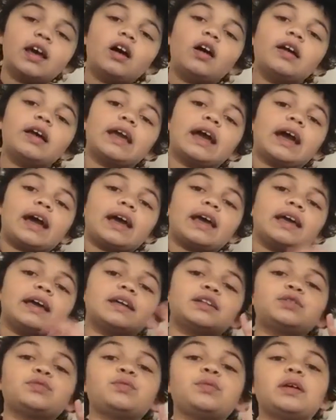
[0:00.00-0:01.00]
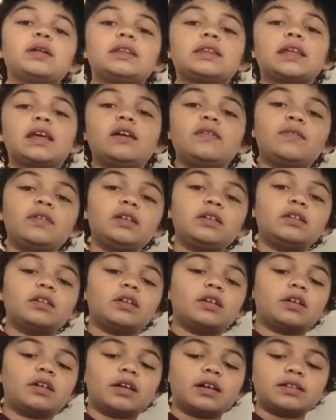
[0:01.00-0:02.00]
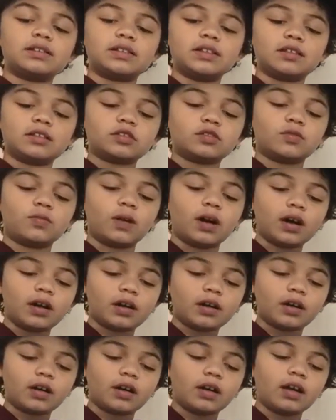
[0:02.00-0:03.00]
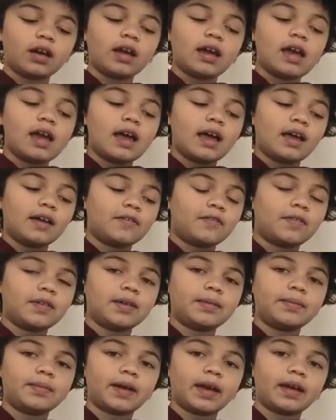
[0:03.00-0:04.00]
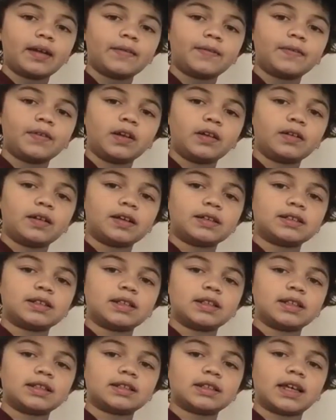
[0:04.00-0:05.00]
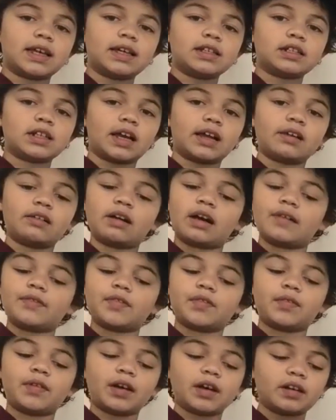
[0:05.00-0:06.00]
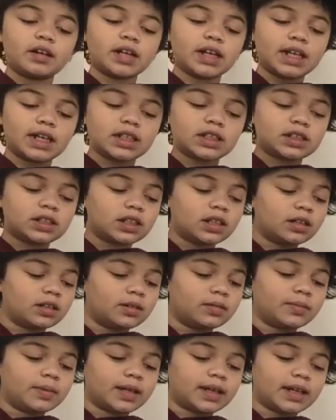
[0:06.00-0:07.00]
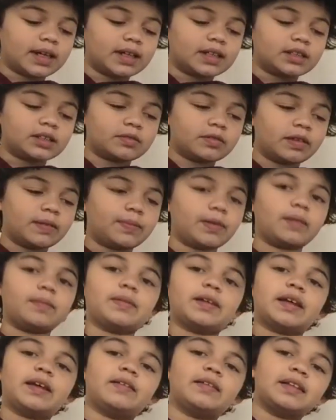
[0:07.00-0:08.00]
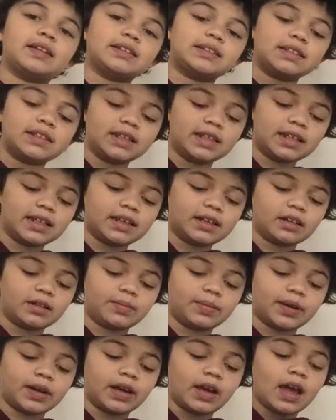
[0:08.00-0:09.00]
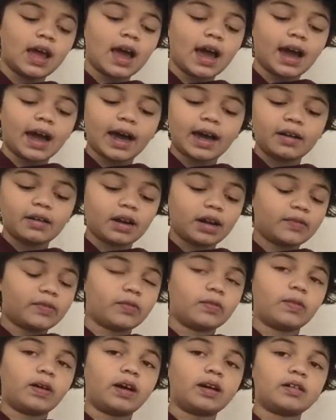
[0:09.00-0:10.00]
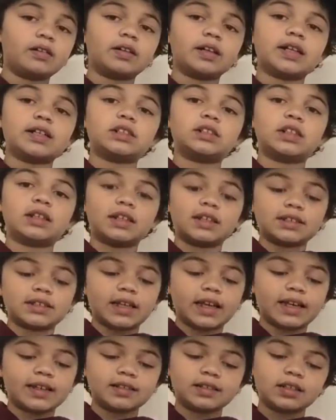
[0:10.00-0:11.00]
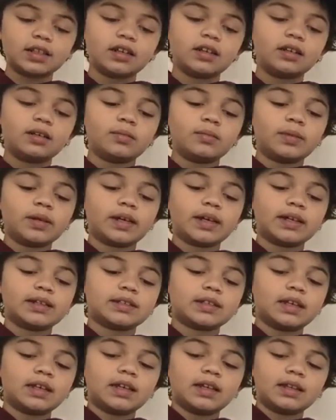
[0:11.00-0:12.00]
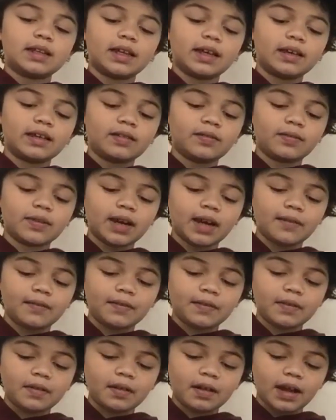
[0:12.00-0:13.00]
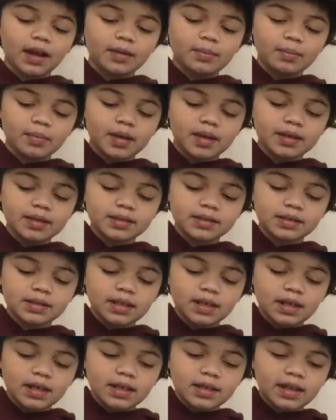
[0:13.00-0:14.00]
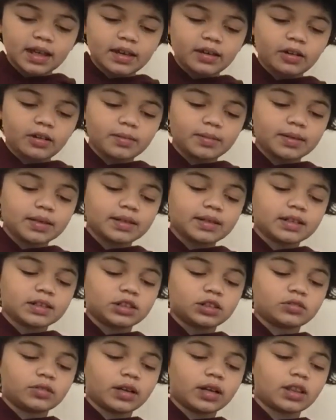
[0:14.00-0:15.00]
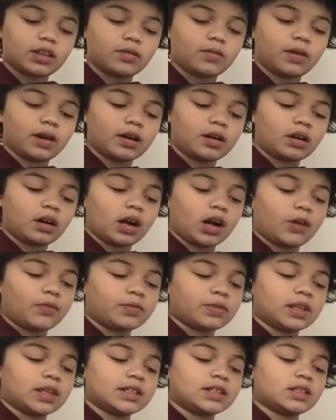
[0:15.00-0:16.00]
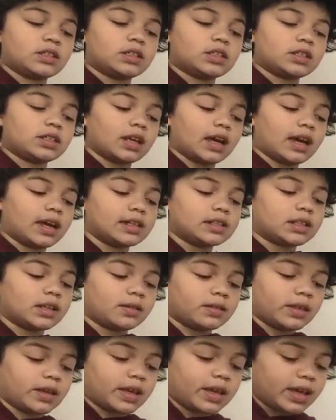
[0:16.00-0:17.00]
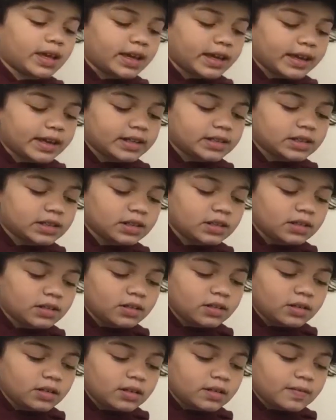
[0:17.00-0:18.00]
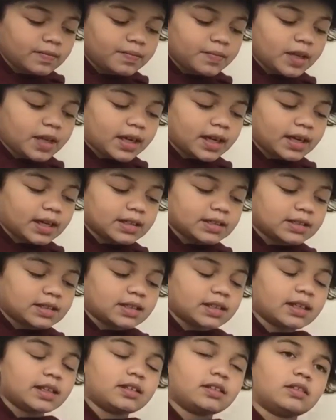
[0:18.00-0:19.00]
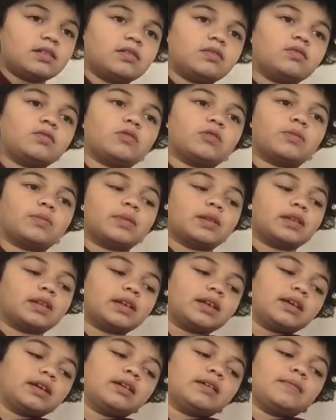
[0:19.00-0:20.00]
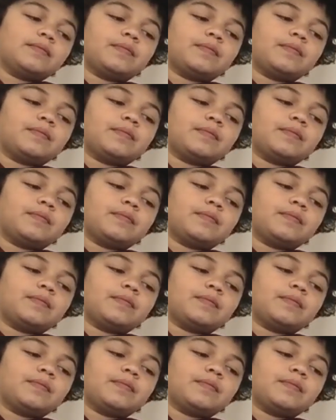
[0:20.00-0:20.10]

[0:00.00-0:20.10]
Oh yeah, and with giving your snails water, if you might have noticed in this cage, I don't have a water dish because, well, you probably can't really see in here, but I don't have a water dish in this cage because whenever I mist, they normally just drink the water off the sides of the cage because they don't normally